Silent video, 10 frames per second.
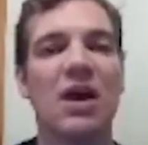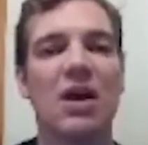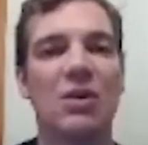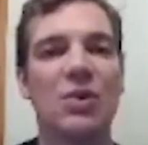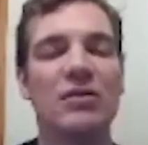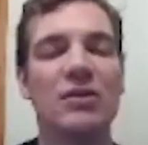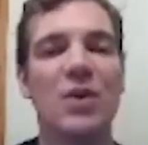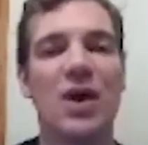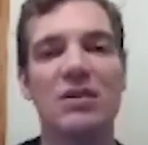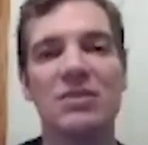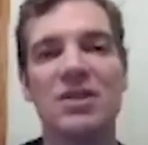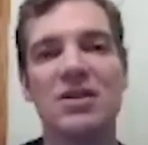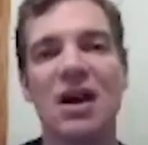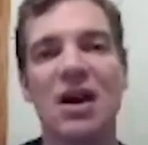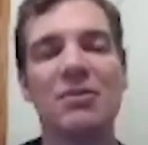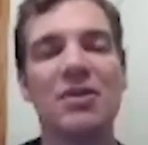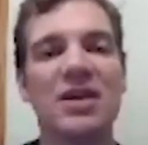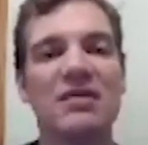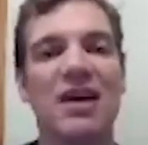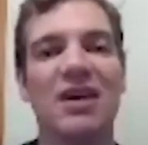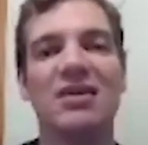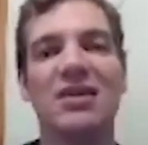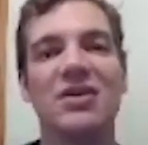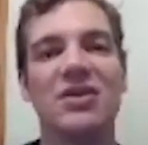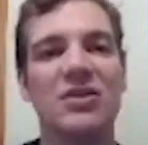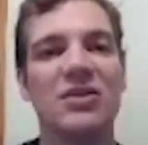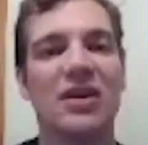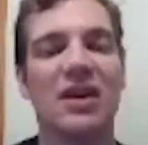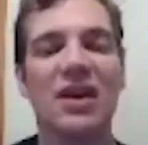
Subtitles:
hardware requirements to operate a validator node.